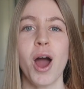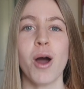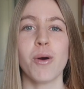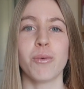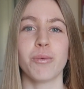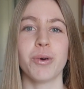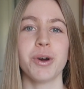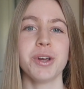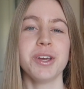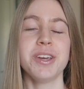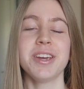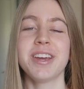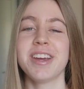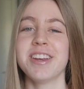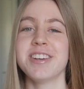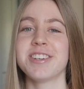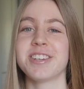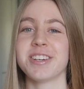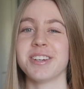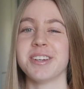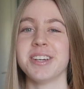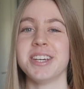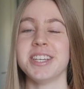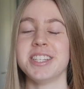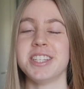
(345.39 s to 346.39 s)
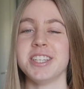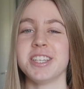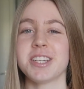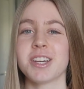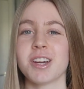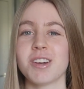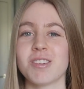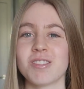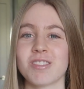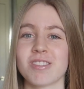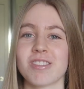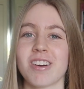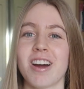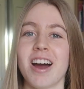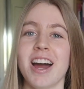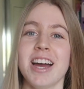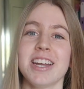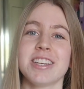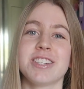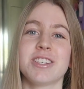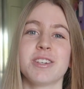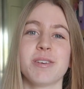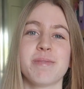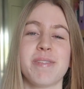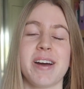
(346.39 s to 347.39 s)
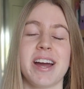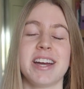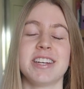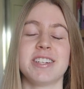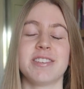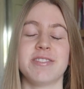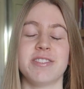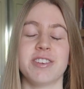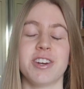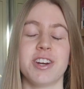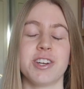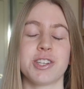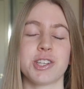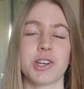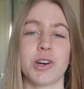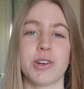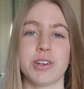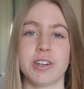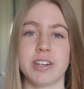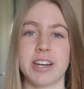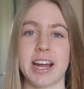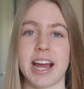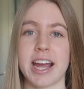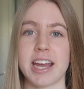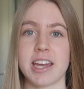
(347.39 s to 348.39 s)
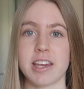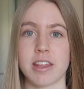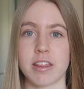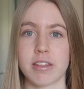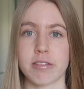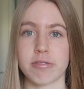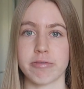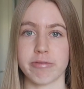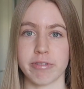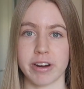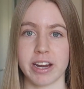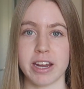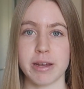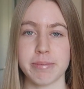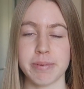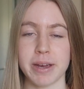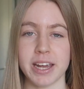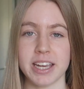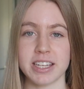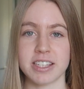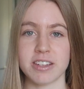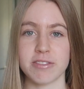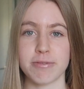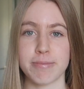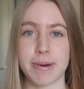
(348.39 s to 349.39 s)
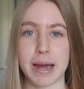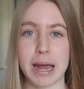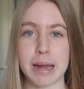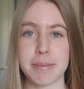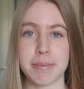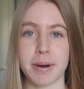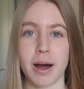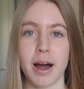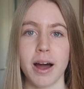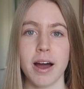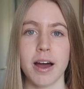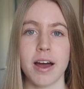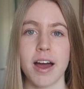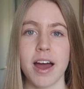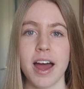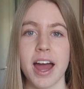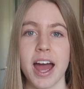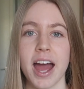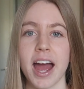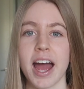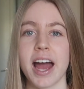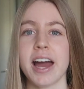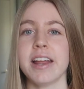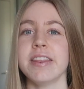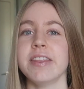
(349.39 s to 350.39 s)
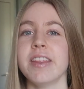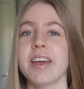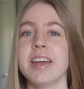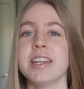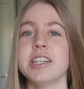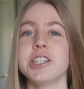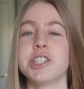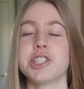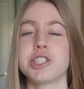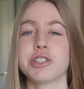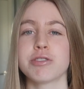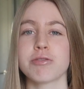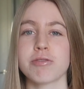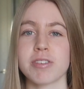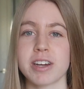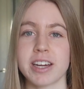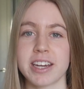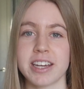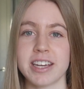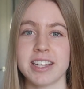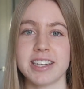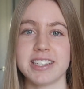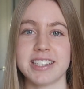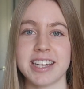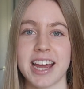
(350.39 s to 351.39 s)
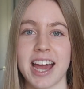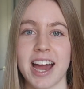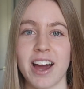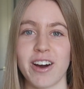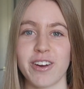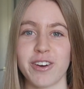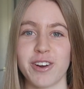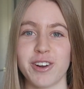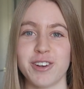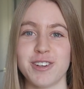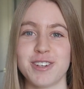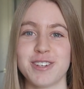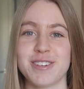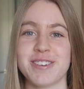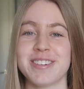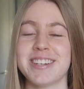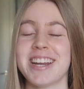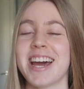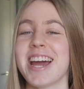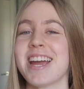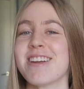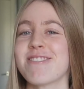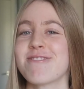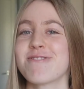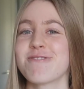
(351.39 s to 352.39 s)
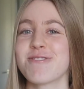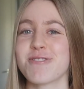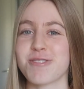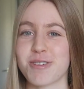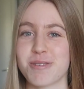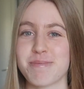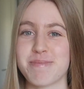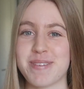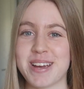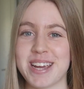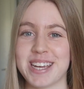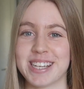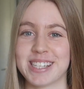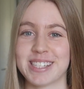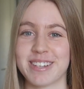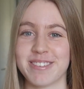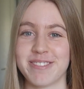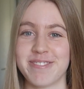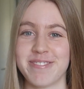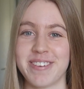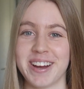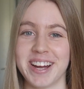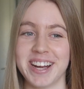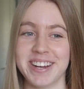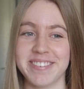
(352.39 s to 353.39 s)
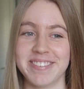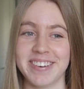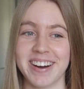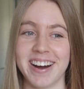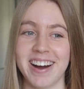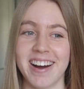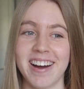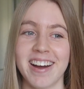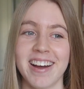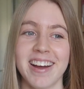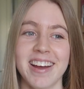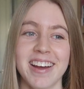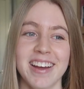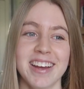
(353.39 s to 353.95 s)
what you can do is you can write your page of notes on an A3 piece of paper and then shrink it down onto an A4 piece of paper.